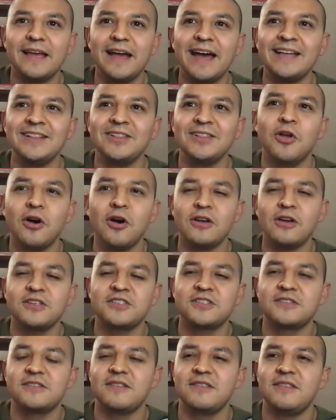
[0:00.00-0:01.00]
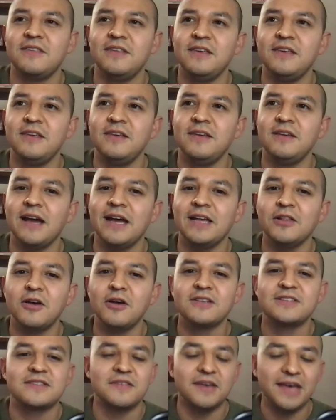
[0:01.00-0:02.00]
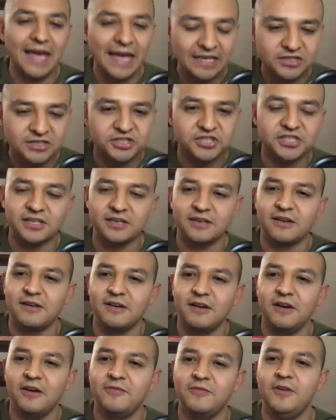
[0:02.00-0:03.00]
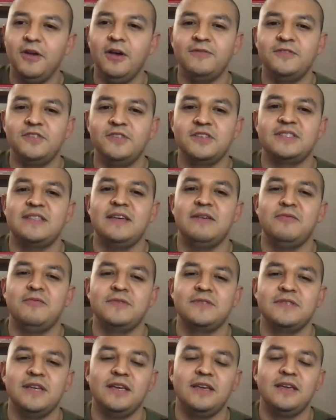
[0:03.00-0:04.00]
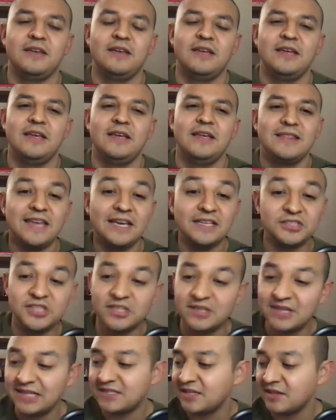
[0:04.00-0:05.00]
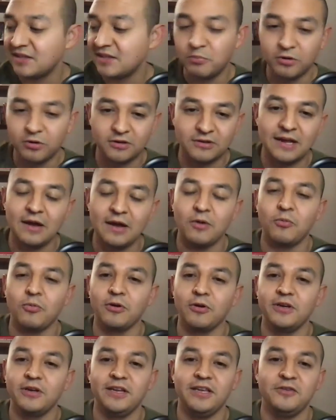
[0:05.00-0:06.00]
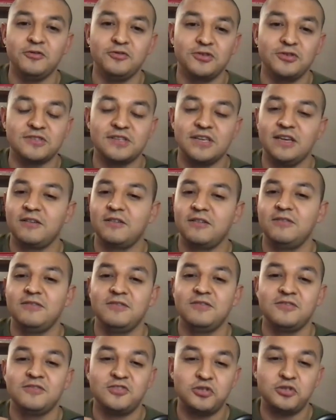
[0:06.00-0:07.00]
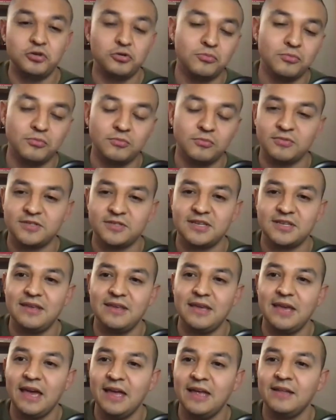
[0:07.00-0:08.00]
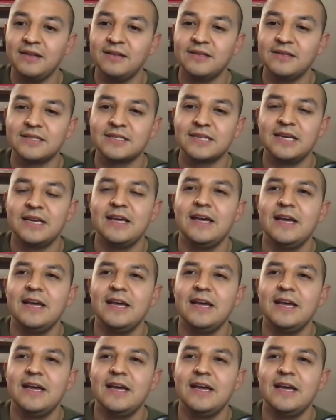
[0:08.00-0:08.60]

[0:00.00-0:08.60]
I lost the I lost the engine of of just that was like the engine that's in the book now, where you just like zoom to the end.